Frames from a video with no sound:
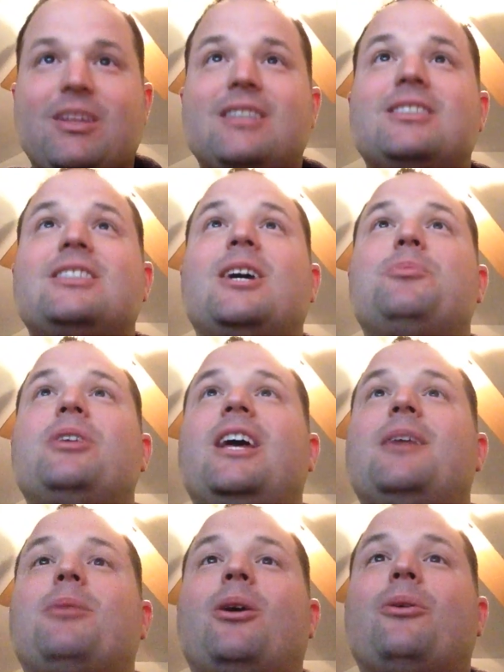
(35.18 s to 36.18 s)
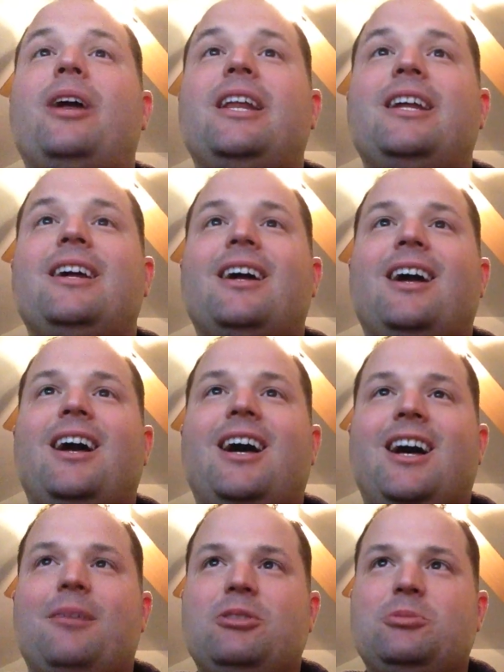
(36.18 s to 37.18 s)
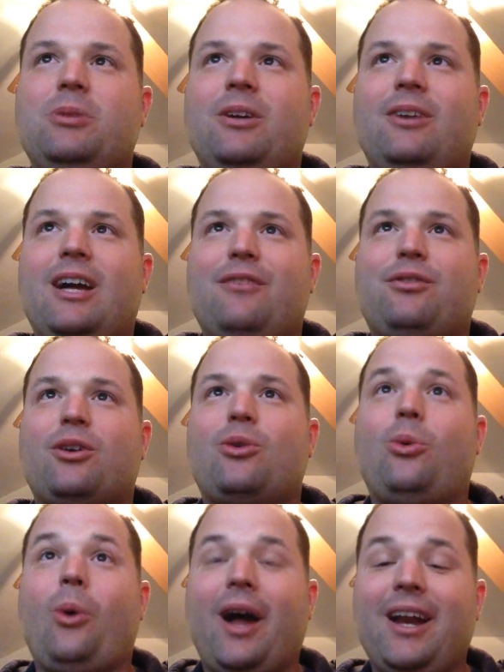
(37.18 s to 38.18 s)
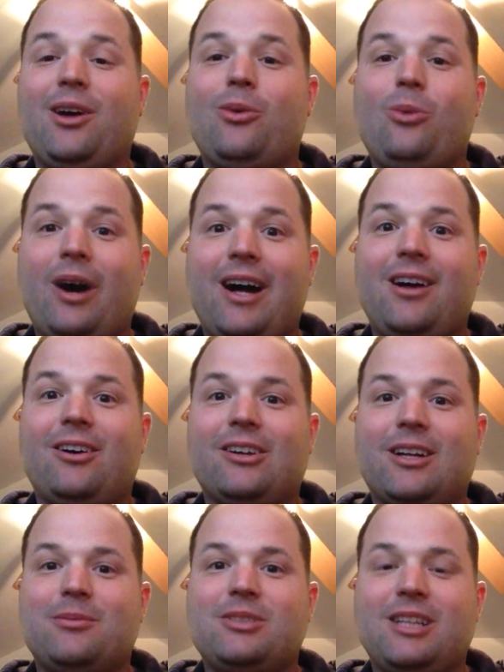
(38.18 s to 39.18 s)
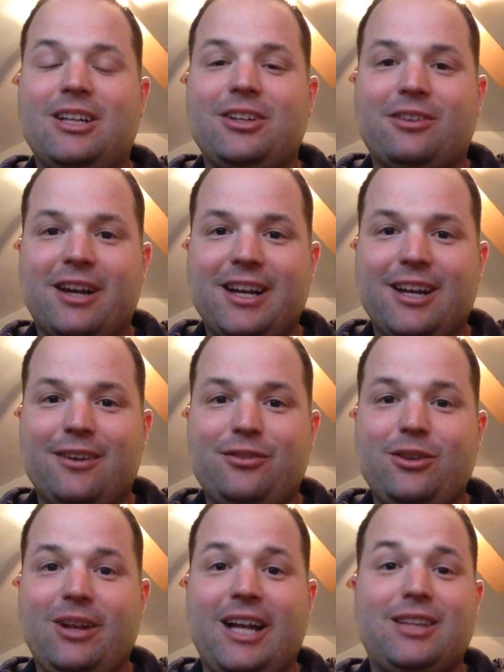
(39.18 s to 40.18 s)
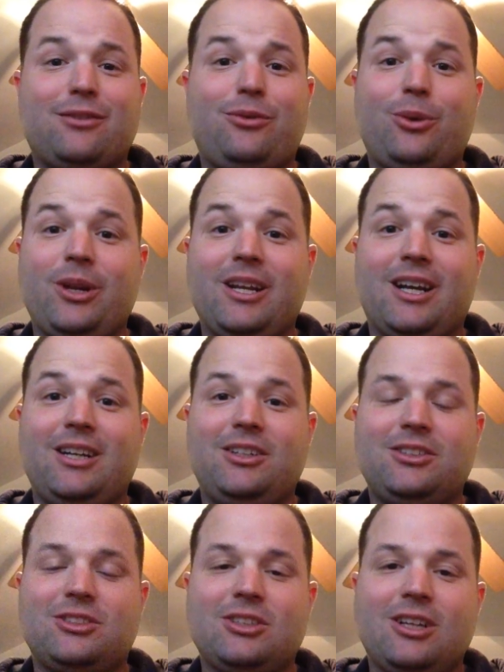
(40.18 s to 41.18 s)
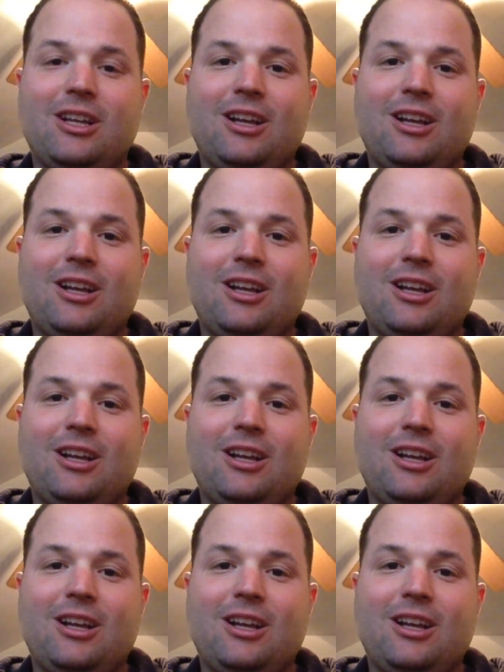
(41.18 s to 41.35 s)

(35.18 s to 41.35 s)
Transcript: subbed to him already. He's been around for quite a while, and I'm telling you right now, if you like the 49ers